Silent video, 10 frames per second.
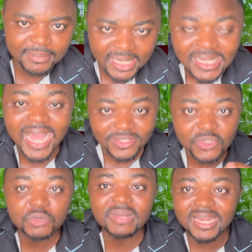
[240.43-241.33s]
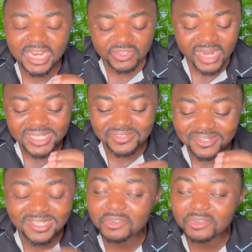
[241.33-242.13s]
Let's assume that Nigeria is really,